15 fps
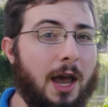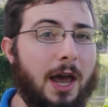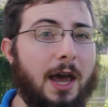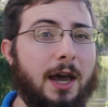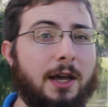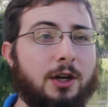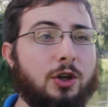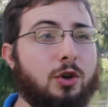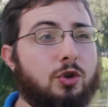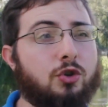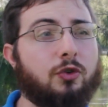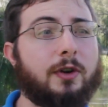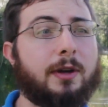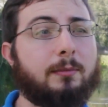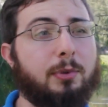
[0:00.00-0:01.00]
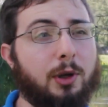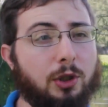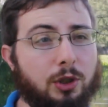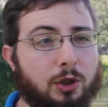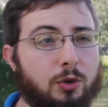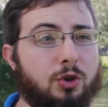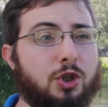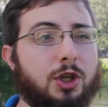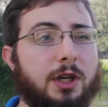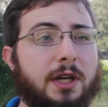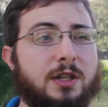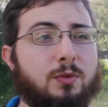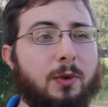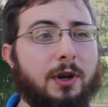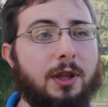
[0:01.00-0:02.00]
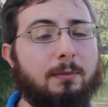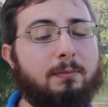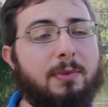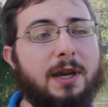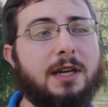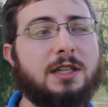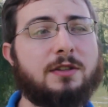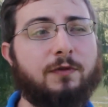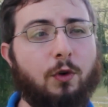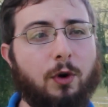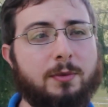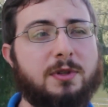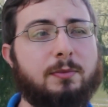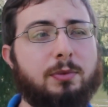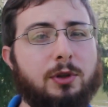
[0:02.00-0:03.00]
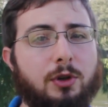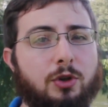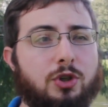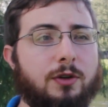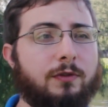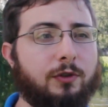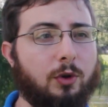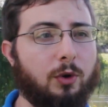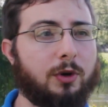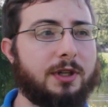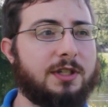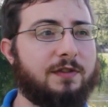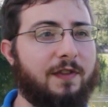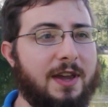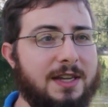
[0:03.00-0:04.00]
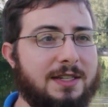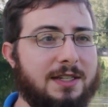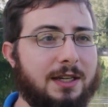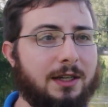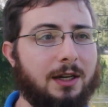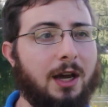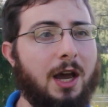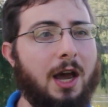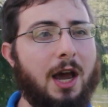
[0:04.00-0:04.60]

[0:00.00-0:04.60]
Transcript: and nutrient pollution is one of the biggest forms of pollution Florida is facing.